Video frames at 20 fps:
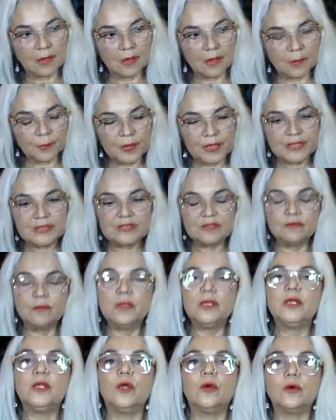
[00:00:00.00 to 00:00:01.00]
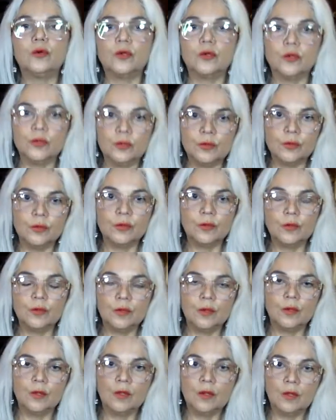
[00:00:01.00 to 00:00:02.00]
a piece of mediocre
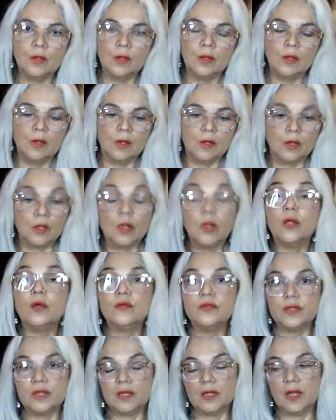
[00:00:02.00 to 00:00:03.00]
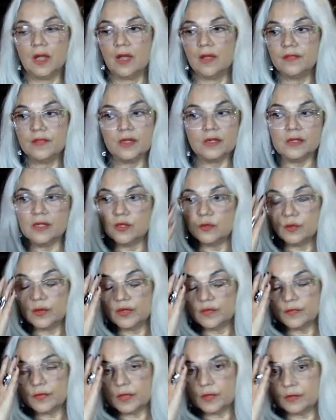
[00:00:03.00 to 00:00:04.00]
clothing and then get
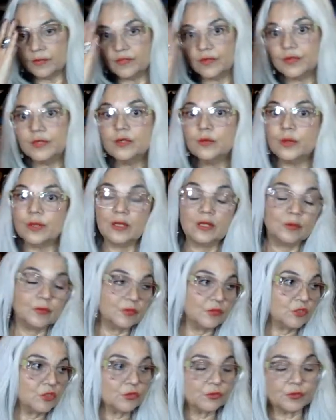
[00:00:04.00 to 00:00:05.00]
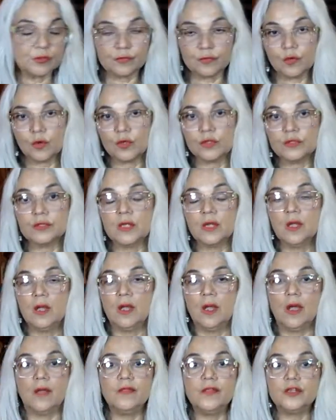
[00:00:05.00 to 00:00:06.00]
rid of it very quickly with children, of course.
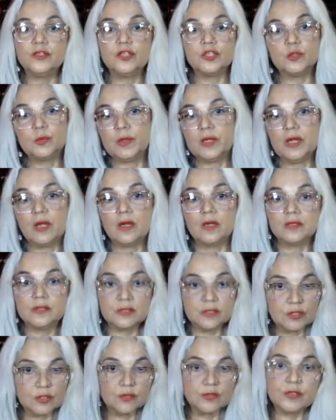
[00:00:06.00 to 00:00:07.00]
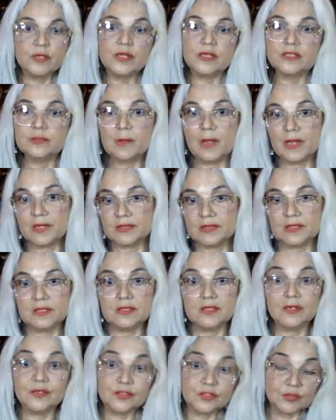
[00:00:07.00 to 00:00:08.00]
And then just because, you know, the next magazine
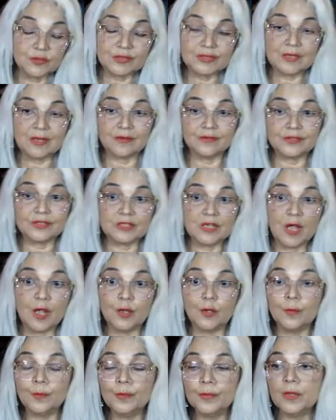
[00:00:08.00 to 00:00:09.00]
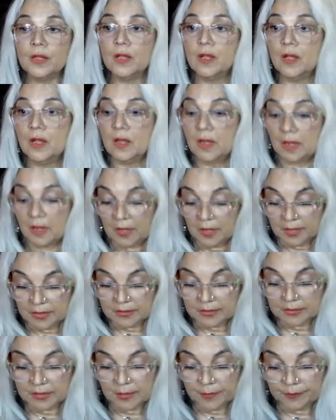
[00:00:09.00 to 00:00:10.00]
tells you it's out of style.
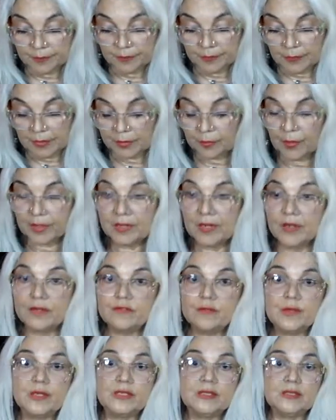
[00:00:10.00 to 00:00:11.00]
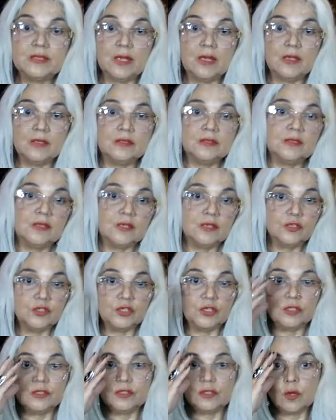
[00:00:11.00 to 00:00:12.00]
And um, like right now, everybody's saying skinny
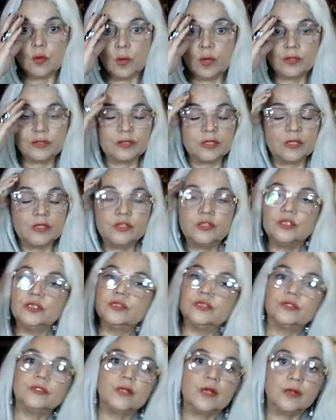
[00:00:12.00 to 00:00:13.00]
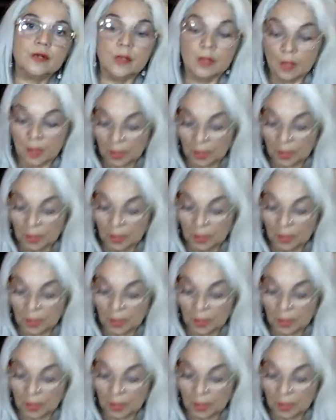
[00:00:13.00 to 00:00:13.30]
jeans. Don't wear skinny jeans. They're done.